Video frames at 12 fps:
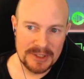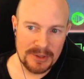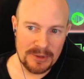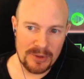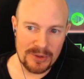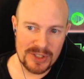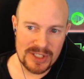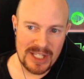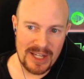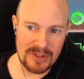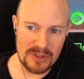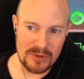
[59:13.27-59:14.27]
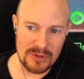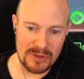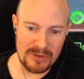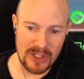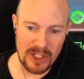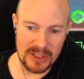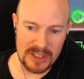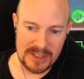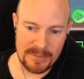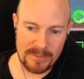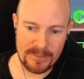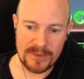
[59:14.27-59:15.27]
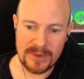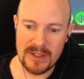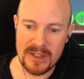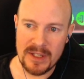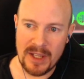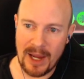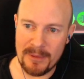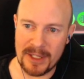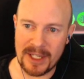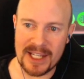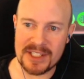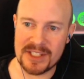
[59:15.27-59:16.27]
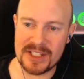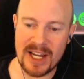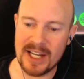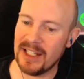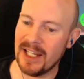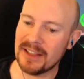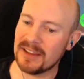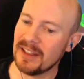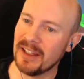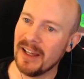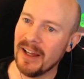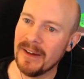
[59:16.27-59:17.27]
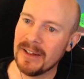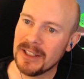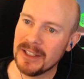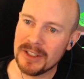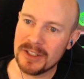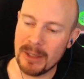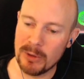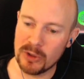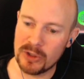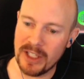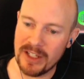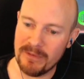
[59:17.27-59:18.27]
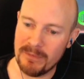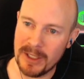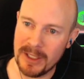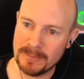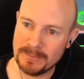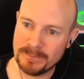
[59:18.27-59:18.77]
We'll just have to do two volleys. I mean, I guess it's kind of like the uh, double glaive beam.